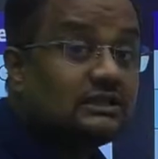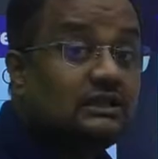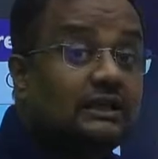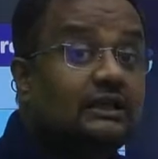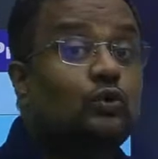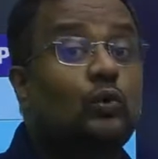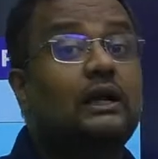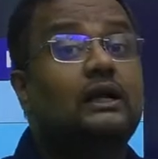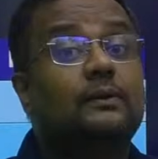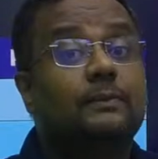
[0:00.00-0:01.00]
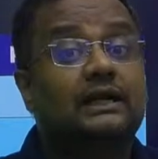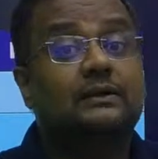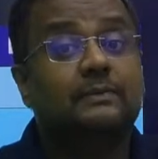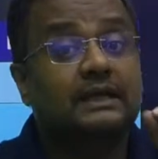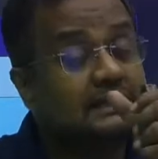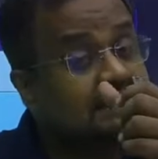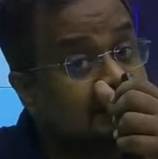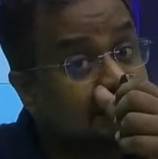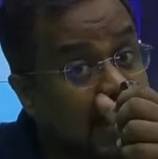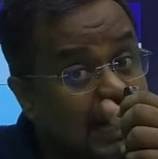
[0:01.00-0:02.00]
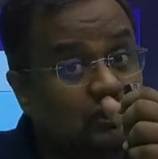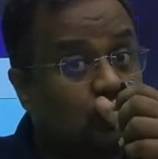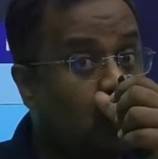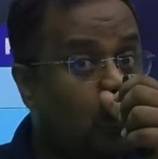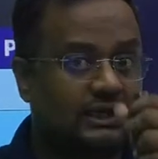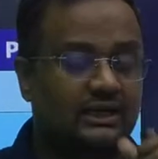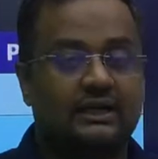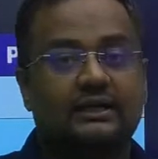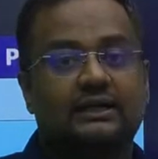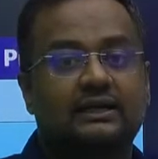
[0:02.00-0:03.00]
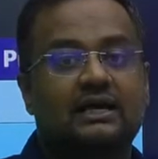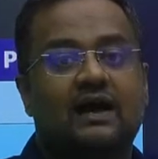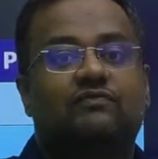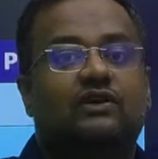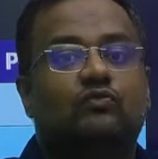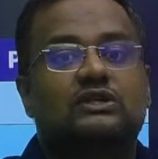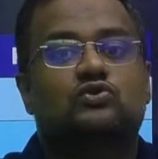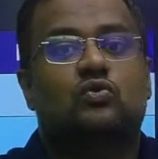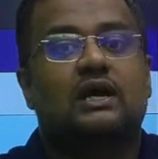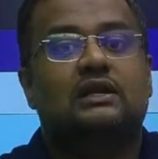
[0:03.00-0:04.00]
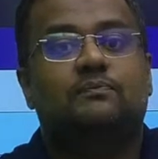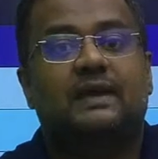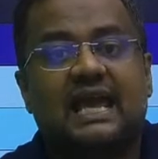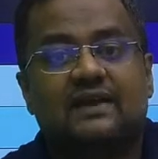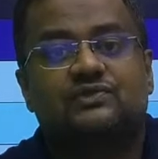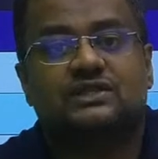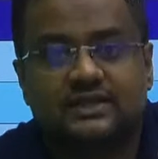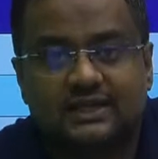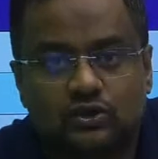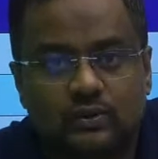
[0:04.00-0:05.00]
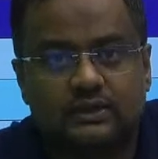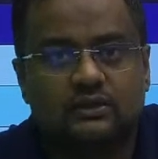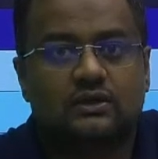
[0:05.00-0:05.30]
liquid limit means that water content after which soil behaves as a liquid.